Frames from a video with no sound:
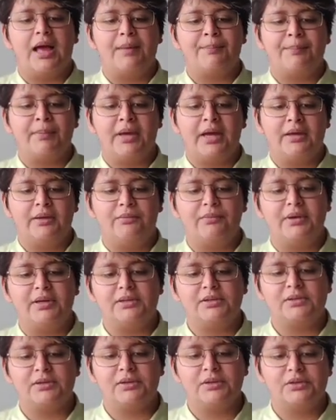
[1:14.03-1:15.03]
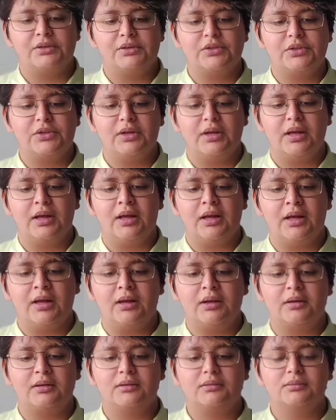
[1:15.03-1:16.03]
My research
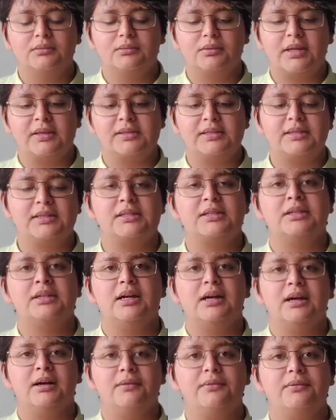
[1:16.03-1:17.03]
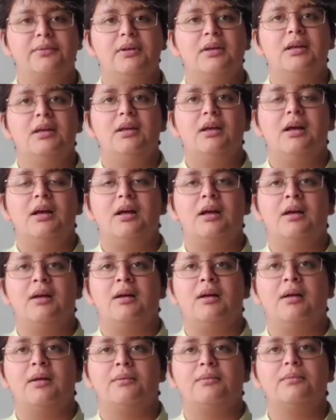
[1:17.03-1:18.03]
consisted of
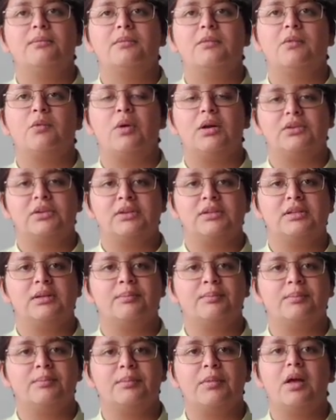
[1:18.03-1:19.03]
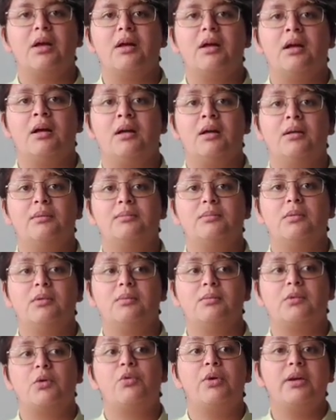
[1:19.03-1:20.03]
watching some
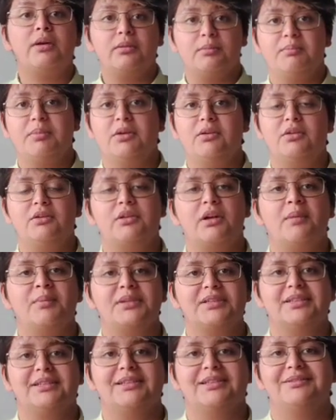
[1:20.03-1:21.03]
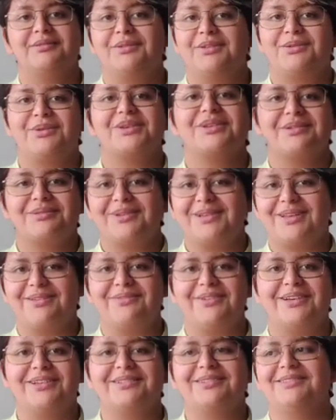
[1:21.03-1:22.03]
queer period dramas, which was really
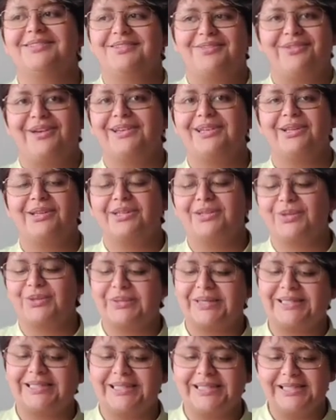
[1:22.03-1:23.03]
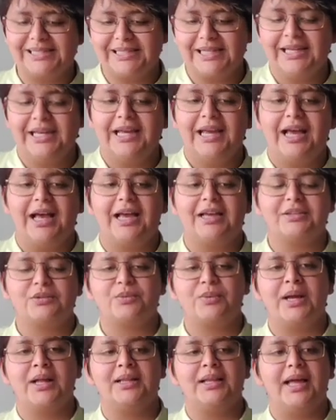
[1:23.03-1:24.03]
fun to find out that those exist,
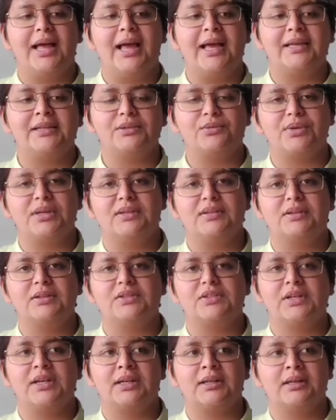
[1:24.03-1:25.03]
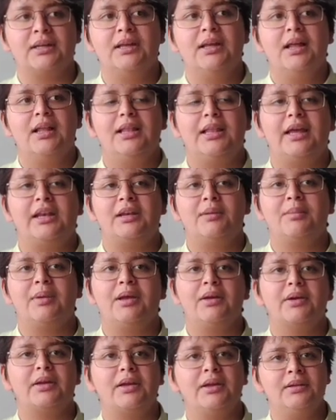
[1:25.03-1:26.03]
as well as researching Latin
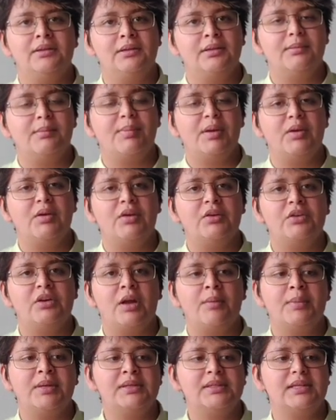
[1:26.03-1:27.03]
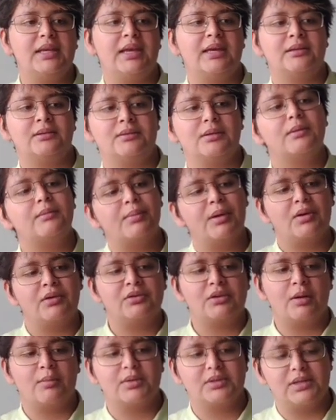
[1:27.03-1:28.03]
American period dramas and
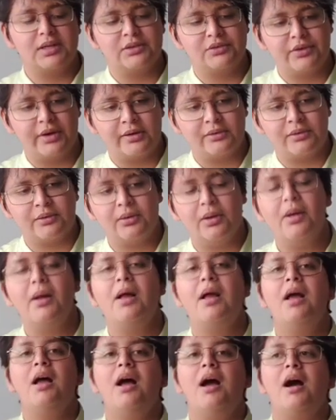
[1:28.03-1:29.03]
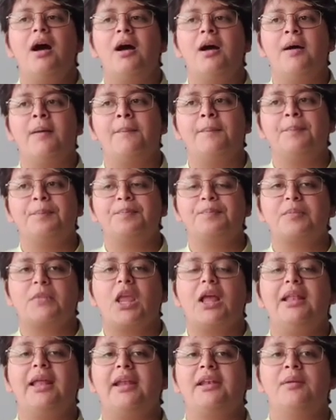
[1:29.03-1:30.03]
period dramas in general.
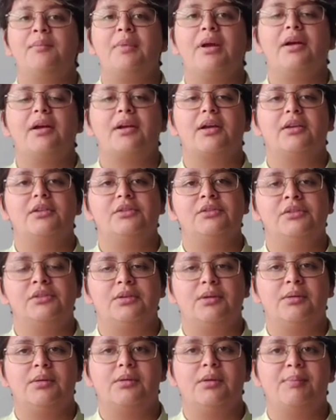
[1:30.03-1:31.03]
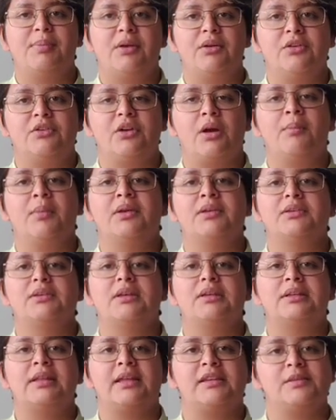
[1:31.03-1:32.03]
Latin American period
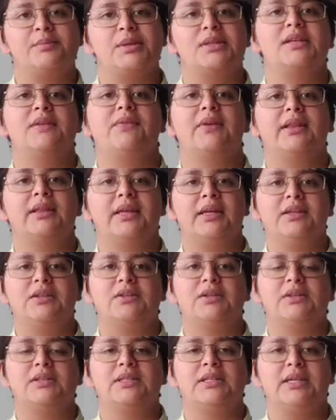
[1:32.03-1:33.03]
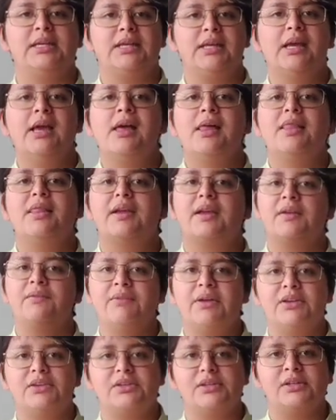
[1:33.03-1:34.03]
dramas, then specifically to see the
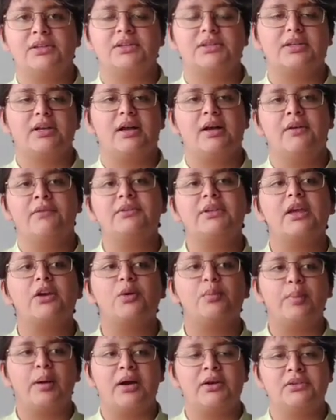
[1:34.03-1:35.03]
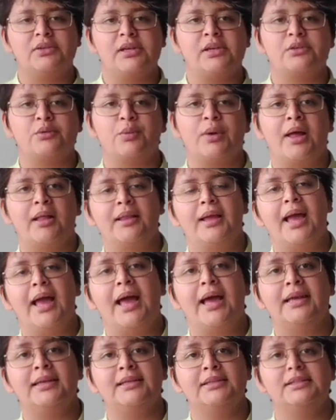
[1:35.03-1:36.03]
conventions of decoupage as well
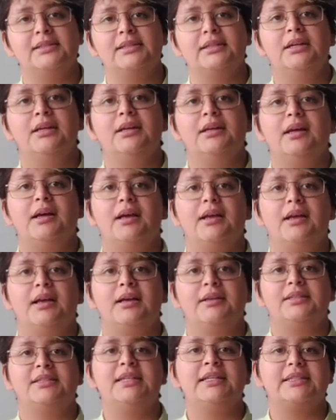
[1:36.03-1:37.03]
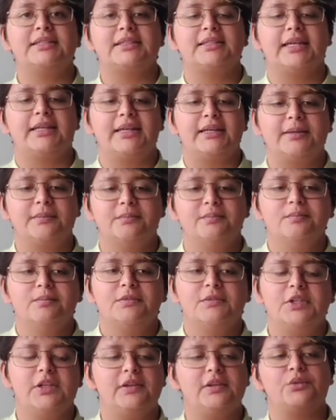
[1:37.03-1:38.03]
as scene setting.
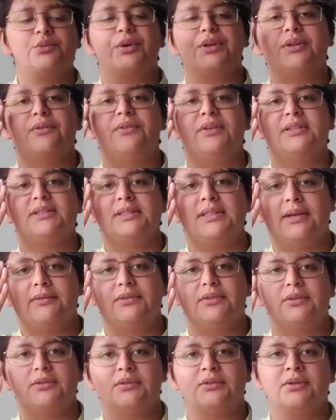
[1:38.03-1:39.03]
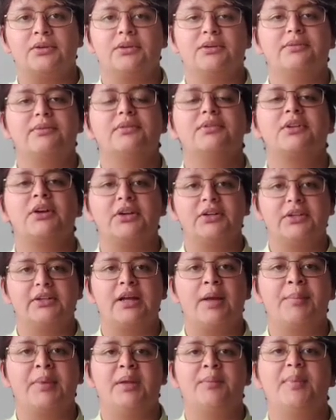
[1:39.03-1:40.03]
This is where the viz devs sort of started to
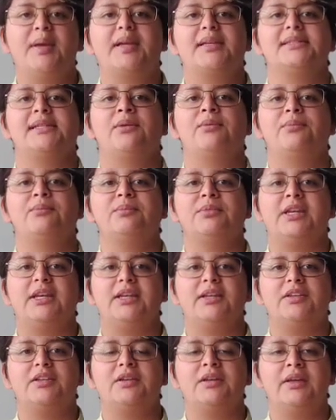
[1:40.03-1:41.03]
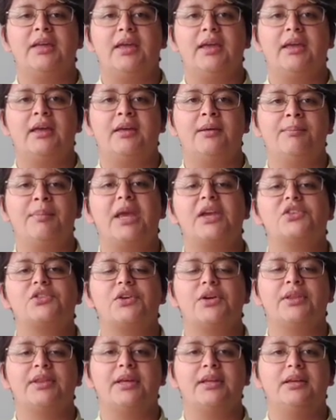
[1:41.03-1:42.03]
come in, because I needed to make
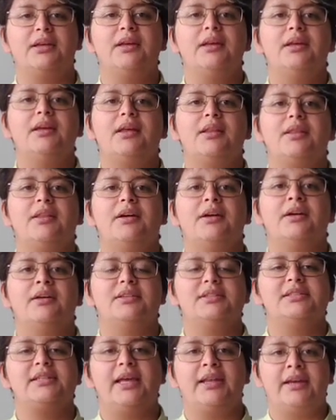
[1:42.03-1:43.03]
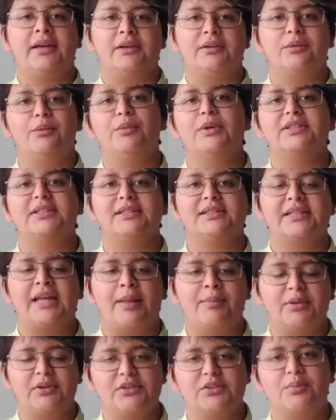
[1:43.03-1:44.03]
sure that the setting was
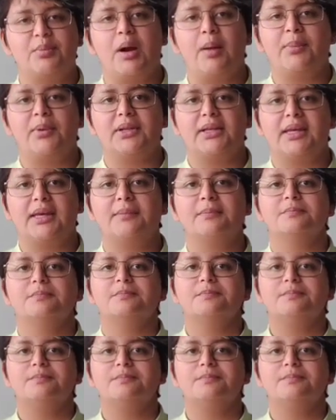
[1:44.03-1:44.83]
established properly.